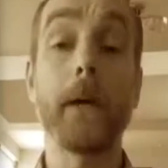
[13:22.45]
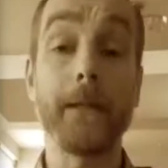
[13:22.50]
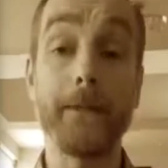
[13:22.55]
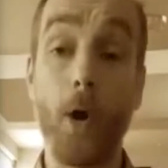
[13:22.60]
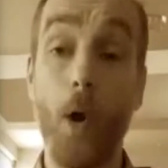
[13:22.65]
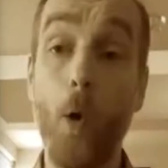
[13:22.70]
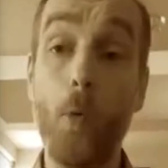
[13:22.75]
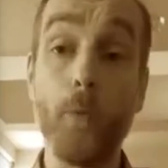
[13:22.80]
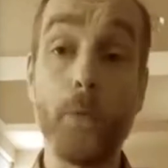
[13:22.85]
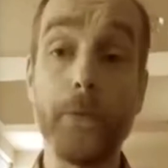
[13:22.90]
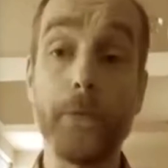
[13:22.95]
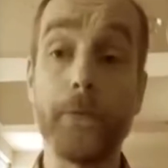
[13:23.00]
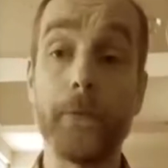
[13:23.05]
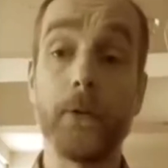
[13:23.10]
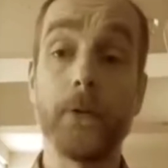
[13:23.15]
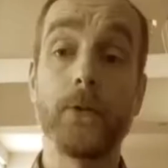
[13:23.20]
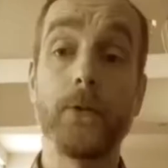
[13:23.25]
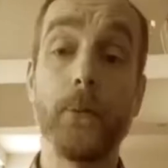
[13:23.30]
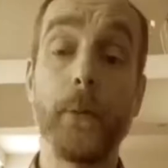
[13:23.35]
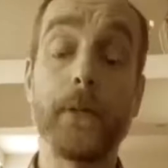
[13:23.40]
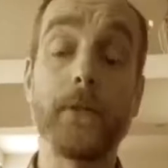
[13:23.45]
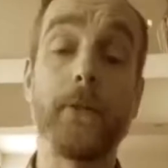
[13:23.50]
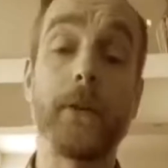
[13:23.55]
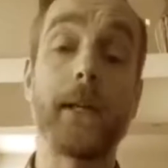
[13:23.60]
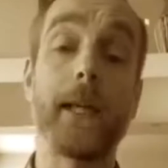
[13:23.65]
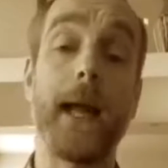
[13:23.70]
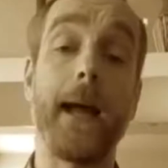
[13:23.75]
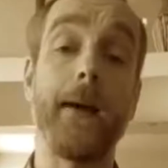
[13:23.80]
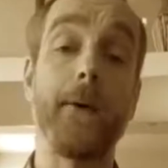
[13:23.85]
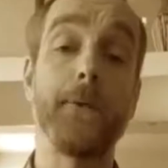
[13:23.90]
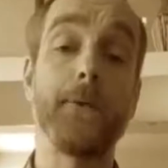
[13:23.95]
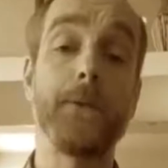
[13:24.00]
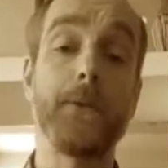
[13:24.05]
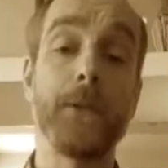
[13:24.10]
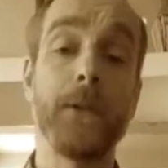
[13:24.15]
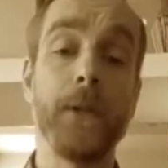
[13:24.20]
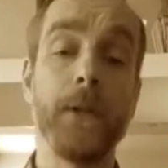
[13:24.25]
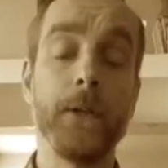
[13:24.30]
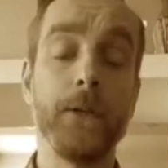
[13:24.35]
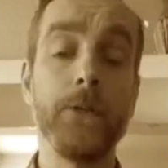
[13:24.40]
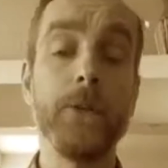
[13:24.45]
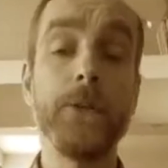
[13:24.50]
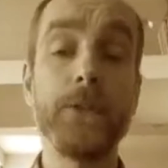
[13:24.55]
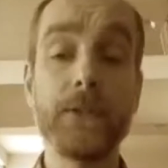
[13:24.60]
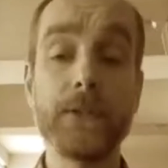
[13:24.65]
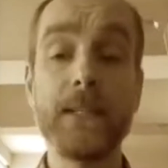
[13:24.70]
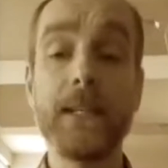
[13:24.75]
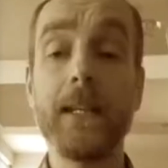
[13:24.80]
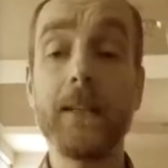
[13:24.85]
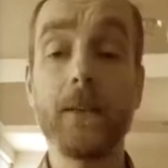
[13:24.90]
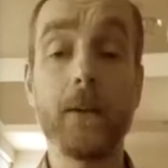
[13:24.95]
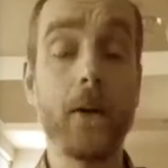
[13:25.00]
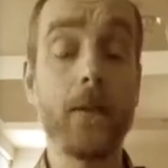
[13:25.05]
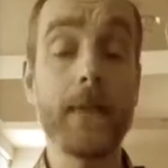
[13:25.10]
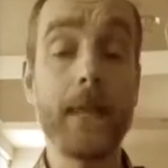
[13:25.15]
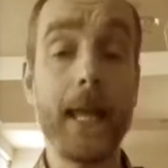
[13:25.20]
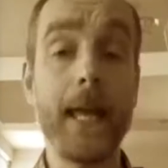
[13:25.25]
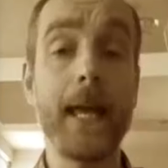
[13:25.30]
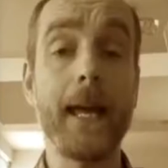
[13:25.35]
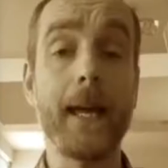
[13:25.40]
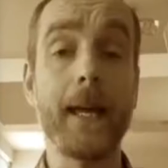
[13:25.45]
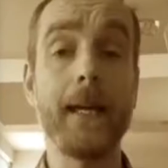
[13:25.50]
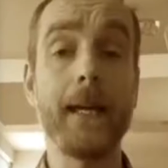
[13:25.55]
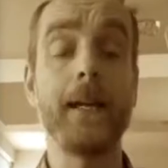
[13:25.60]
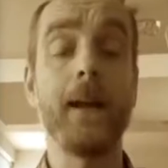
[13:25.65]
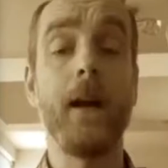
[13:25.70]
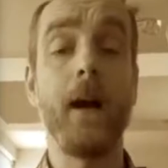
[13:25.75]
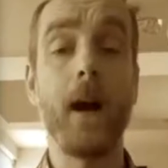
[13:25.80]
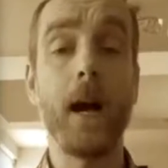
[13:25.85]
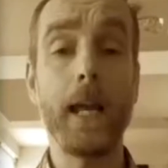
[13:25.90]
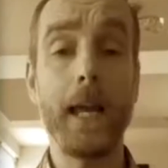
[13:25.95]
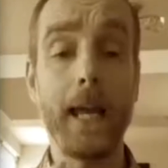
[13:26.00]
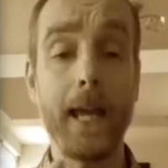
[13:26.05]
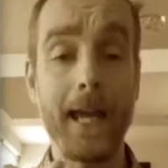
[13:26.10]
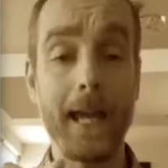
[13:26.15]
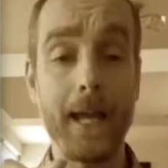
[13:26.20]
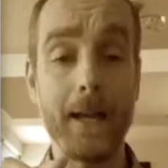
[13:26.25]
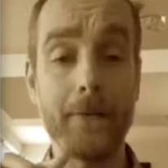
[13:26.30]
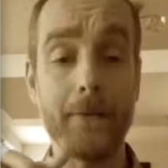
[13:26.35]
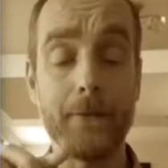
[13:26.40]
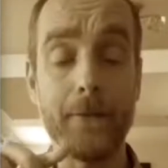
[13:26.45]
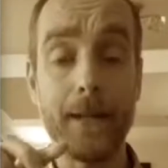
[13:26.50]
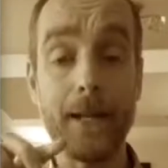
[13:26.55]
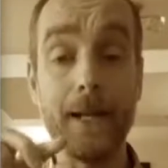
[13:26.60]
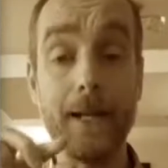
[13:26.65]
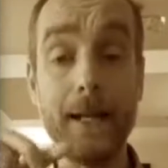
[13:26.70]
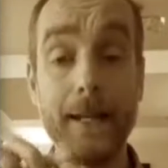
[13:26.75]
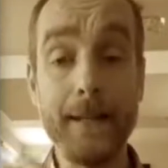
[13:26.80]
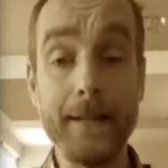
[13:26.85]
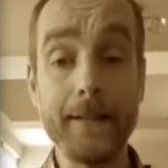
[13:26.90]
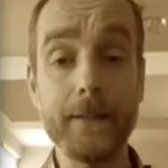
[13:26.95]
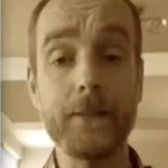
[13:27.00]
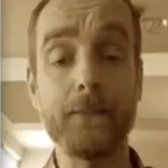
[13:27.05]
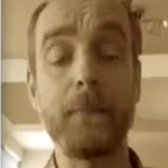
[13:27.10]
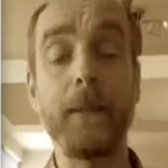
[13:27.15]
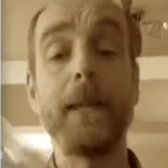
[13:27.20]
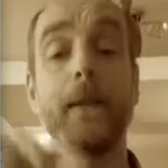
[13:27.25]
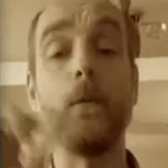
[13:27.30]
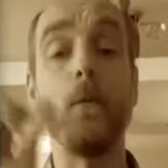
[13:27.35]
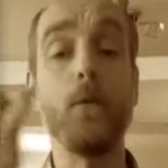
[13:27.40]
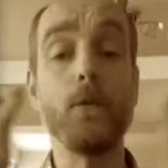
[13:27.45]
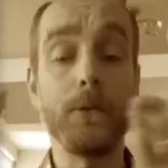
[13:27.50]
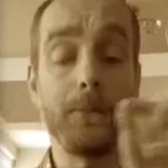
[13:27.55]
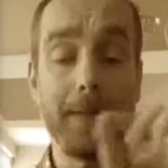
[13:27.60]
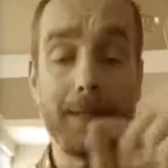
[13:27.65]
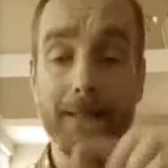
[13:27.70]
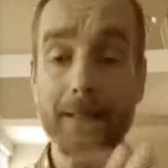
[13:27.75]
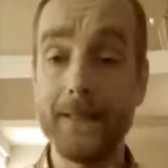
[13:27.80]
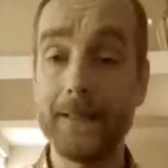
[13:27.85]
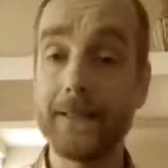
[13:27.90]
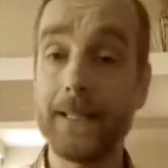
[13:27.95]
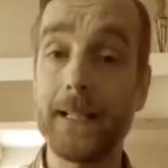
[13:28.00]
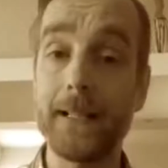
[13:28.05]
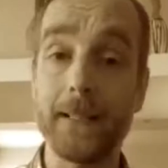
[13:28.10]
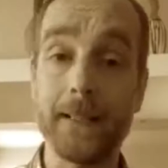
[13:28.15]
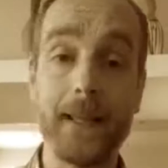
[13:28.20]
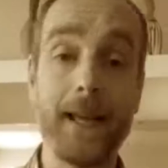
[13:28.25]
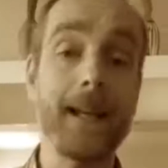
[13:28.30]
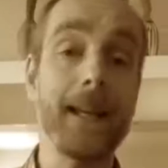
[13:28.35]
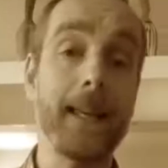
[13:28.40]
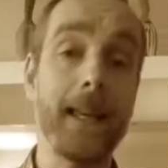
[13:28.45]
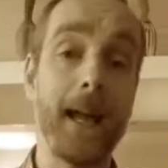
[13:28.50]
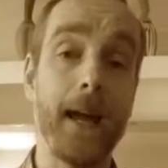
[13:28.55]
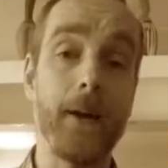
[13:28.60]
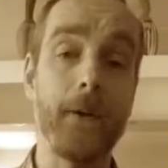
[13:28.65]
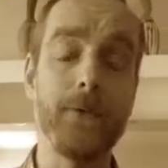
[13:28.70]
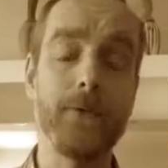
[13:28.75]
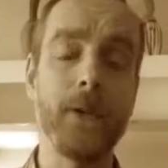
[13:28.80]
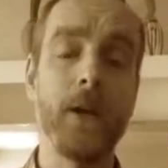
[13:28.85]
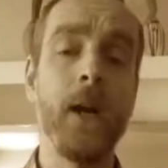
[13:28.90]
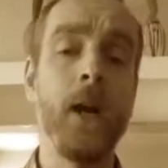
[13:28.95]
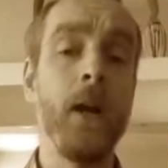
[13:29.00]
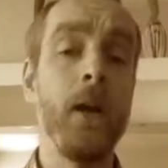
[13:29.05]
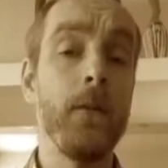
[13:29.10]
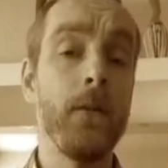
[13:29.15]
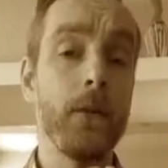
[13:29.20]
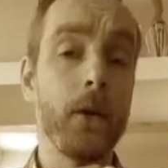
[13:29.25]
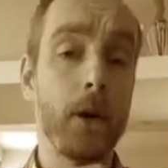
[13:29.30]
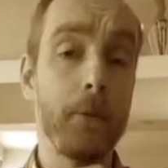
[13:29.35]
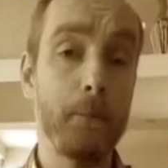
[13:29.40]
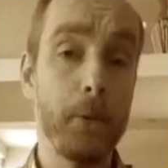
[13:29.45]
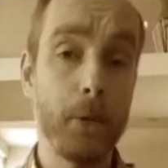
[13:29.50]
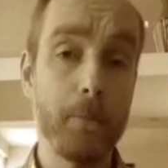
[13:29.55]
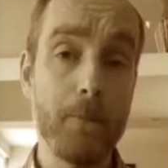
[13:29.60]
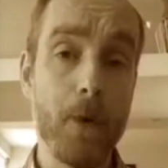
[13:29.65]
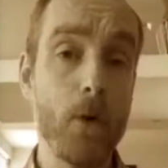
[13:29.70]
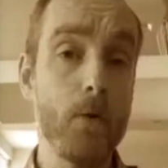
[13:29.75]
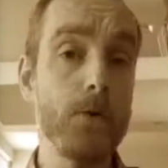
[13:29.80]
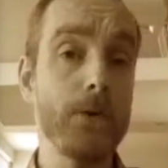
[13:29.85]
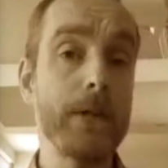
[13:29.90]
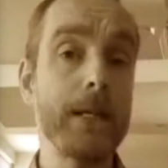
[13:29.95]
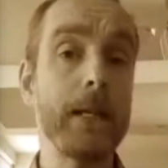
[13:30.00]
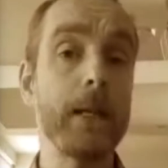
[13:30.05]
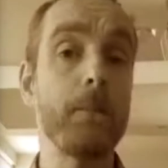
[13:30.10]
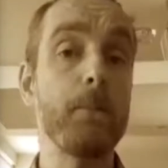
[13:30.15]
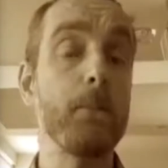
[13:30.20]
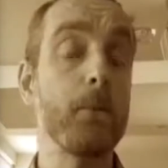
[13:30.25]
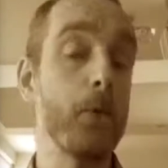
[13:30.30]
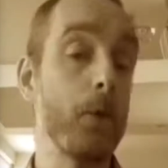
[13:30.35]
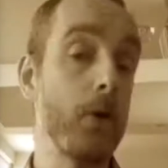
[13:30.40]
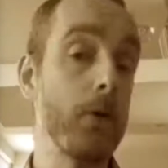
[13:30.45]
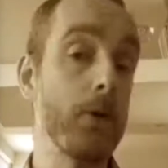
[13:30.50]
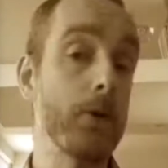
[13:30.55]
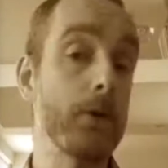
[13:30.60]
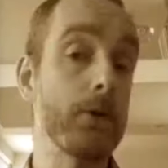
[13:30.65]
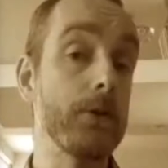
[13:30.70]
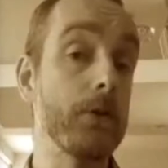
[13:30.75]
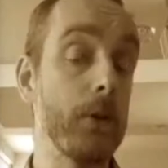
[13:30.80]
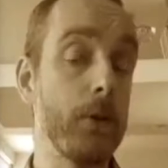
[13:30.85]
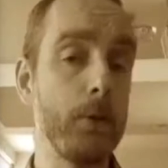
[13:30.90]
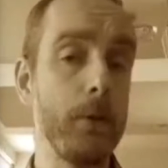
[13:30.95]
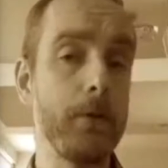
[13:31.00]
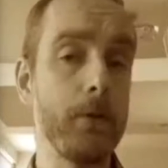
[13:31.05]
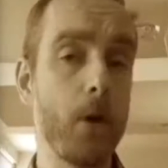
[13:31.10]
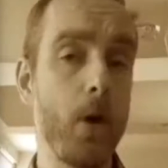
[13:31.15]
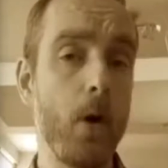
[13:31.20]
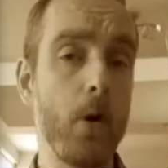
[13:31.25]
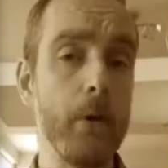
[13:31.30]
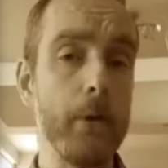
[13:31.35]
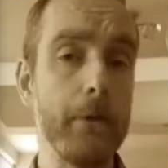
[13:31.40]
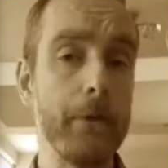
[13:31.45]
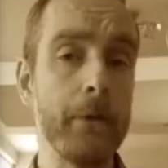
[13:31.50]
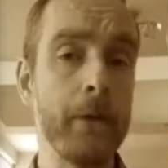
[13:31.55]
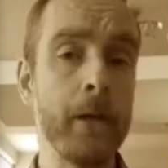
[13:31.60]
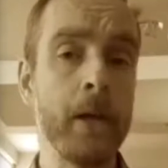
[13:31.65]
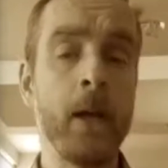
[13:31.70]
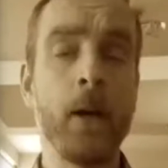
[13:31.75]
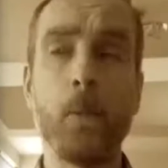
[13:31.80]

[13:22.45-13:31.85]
golf Twitter account, you'd see that on there, I have links being automatically sent to that account that are promoting products to do with golf.